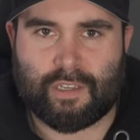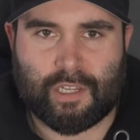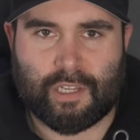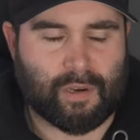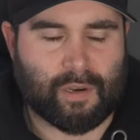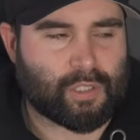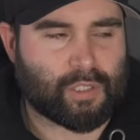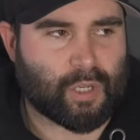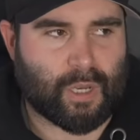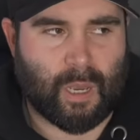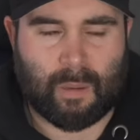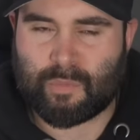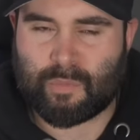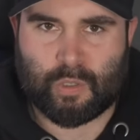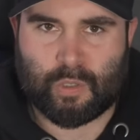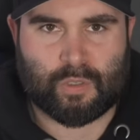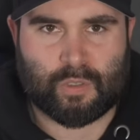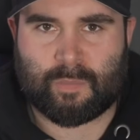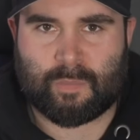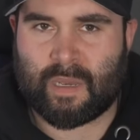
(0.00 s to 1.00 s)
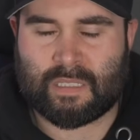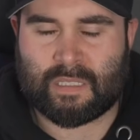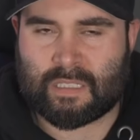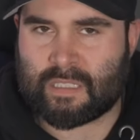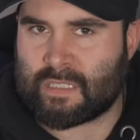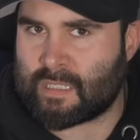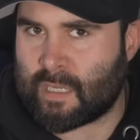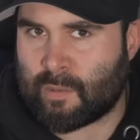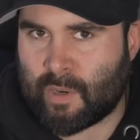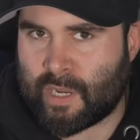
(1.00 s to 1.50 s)
You know, I took up 2
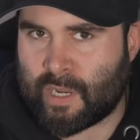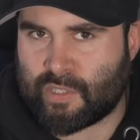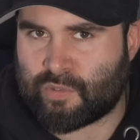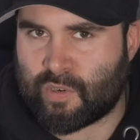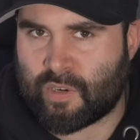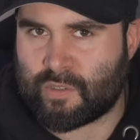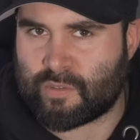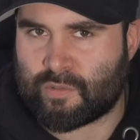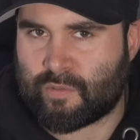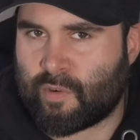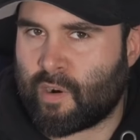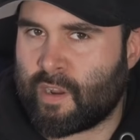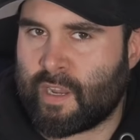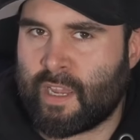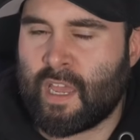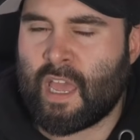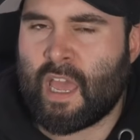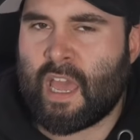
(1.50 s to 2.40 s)
spaces at Waitrose. Right?